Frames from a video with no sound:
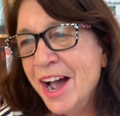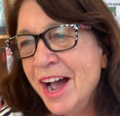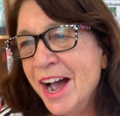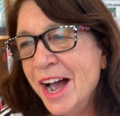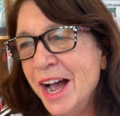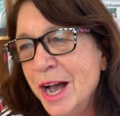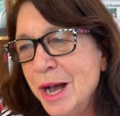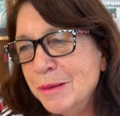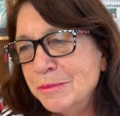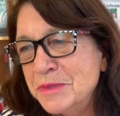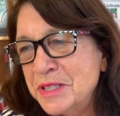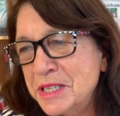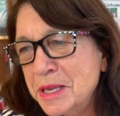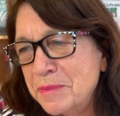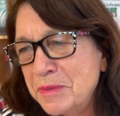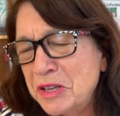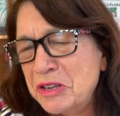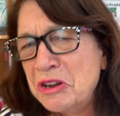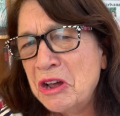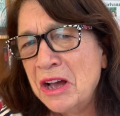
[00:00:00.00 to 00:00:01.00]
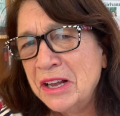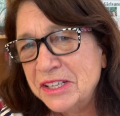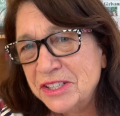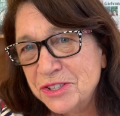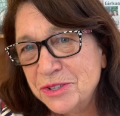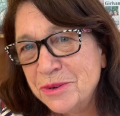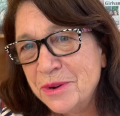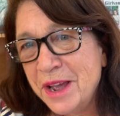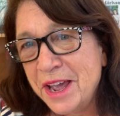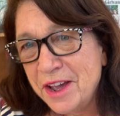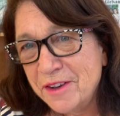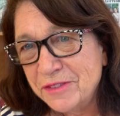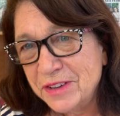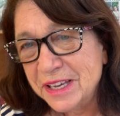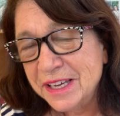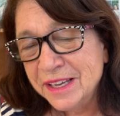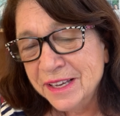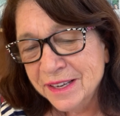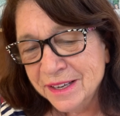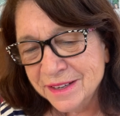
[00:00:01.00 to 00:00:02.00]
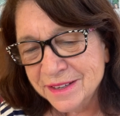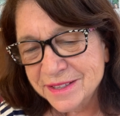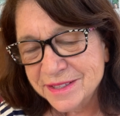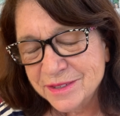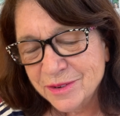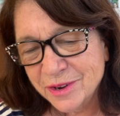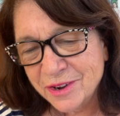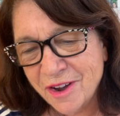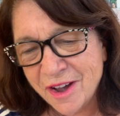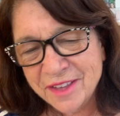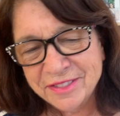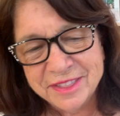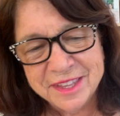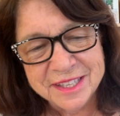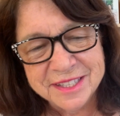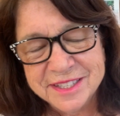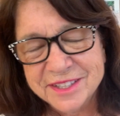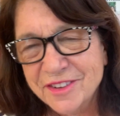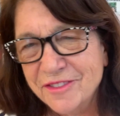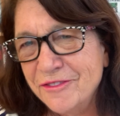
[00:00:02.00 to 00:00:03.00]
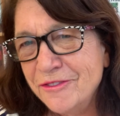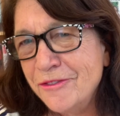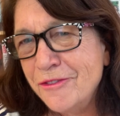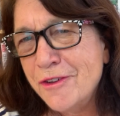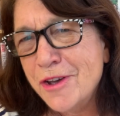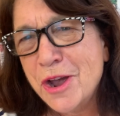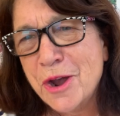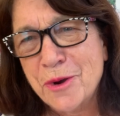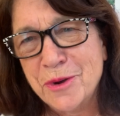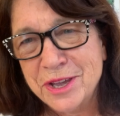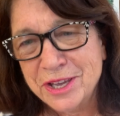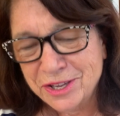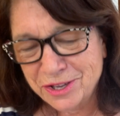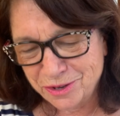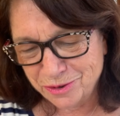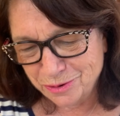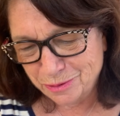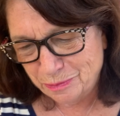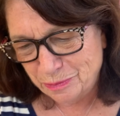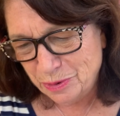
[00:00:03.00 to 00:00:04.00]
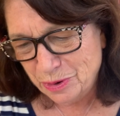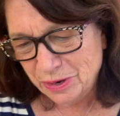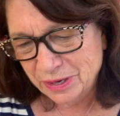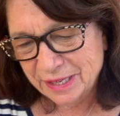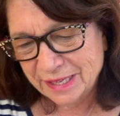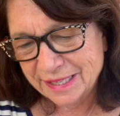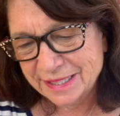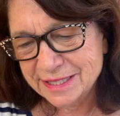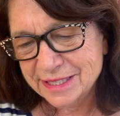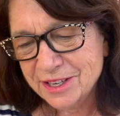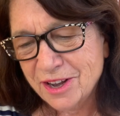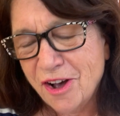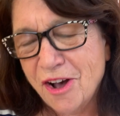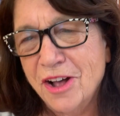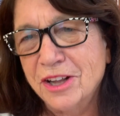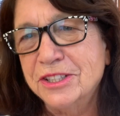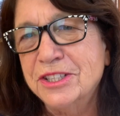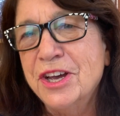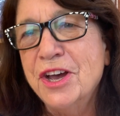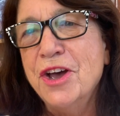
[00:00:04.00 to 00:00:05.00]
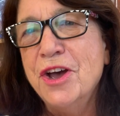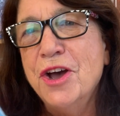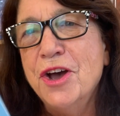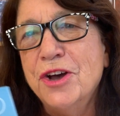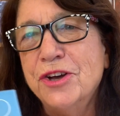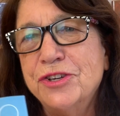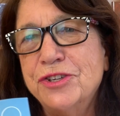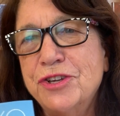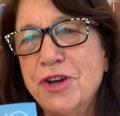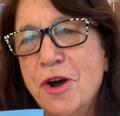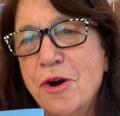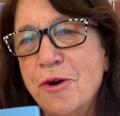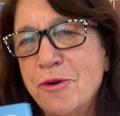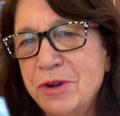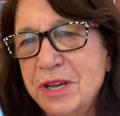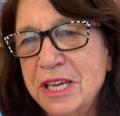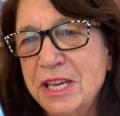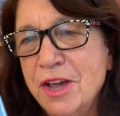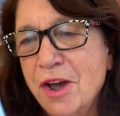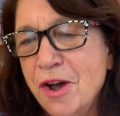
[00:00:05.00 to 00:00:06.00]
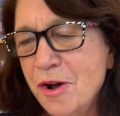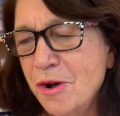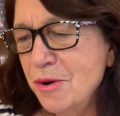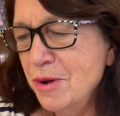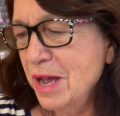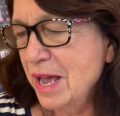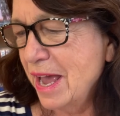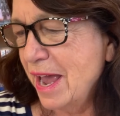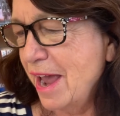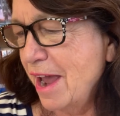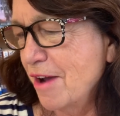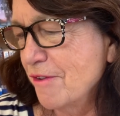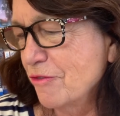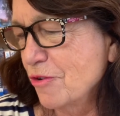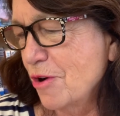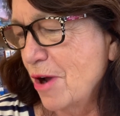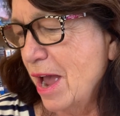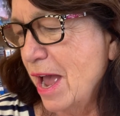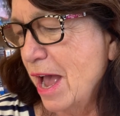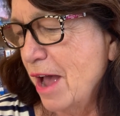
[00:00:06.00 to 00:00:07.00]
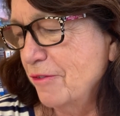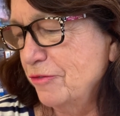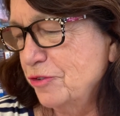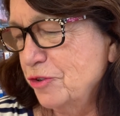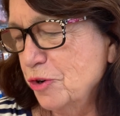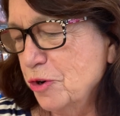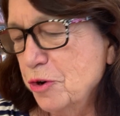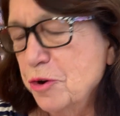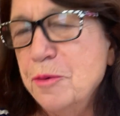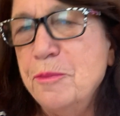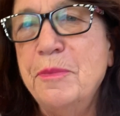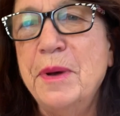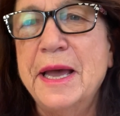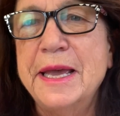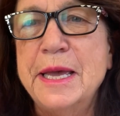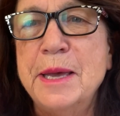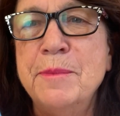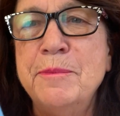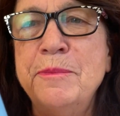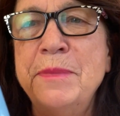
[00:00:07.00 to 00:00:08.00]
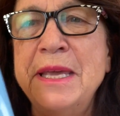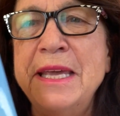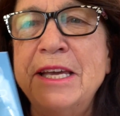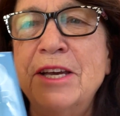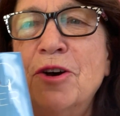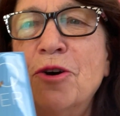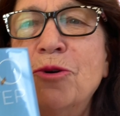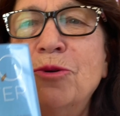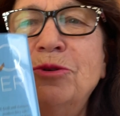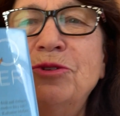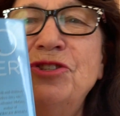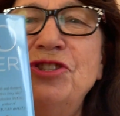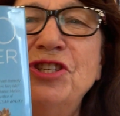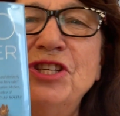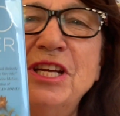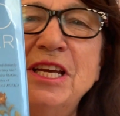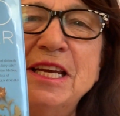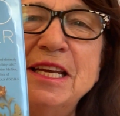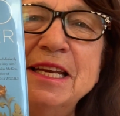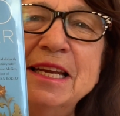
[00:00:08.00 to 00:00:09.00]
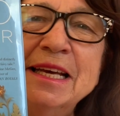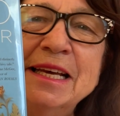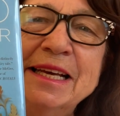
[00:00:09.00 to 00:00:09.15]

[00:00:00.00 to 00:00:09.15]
Something not too heavy. So I got this very cute book. It's called Tokyo Ever After by Amico Jean.